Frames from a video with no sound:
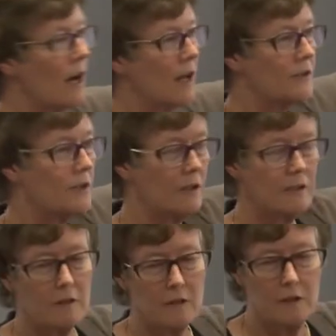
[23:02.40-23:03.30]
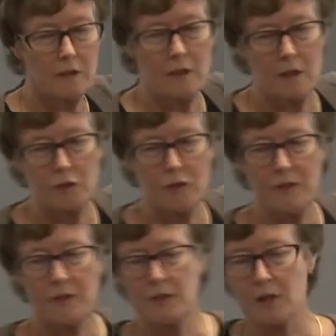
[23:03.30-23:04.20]
answer, uh, address
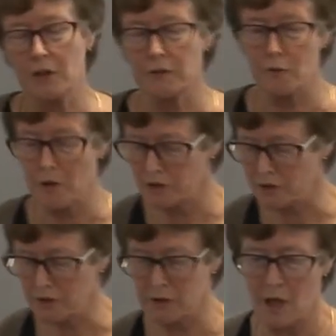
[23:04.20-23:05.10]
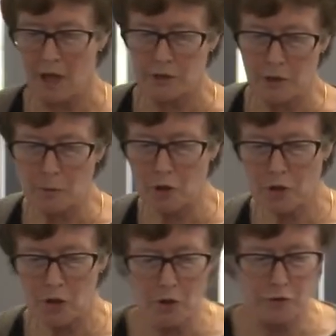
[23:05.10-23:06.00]
these kinds of questions. So I'm not going
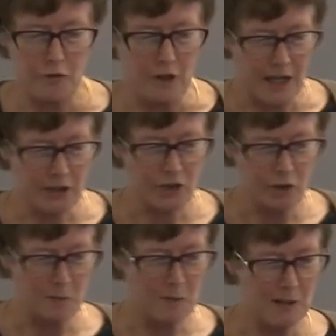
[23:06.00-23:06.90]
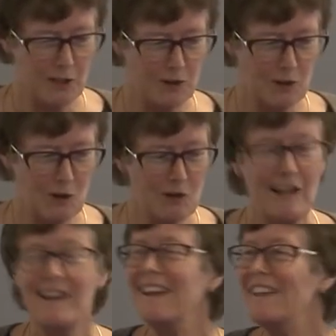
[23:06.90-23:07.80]
to go through the lecture. You'll be pleased to know.
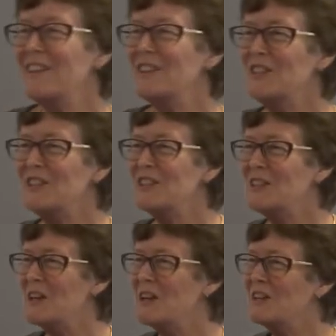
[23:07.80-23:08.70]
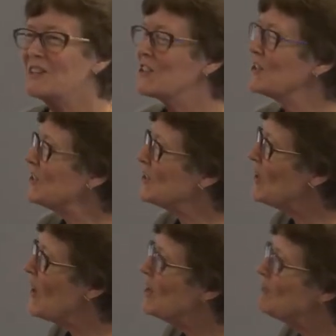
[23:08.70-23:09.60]
This is uh, just a slide